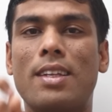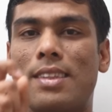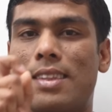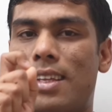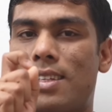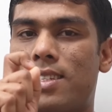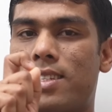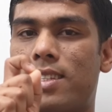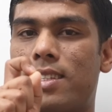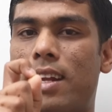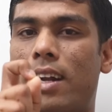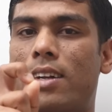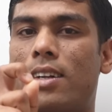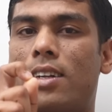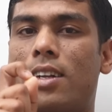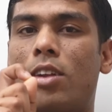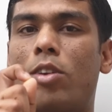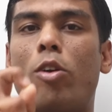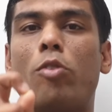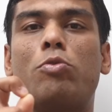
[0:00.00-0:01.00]
the
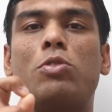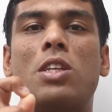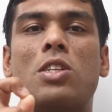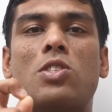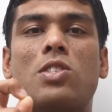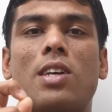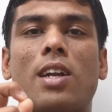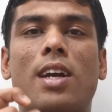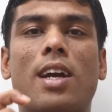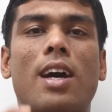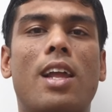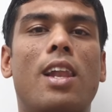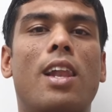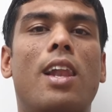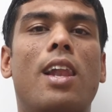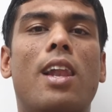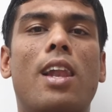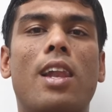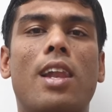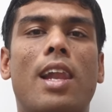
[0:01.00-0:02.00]
center of the
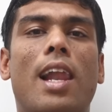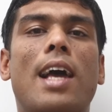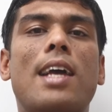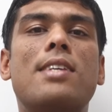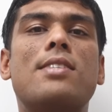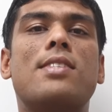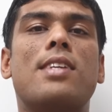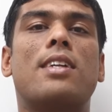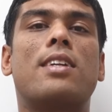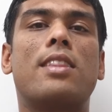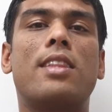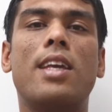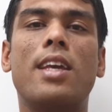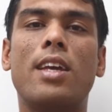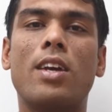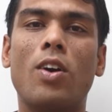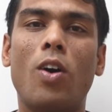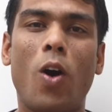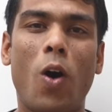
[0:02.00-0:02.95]
circle lies at the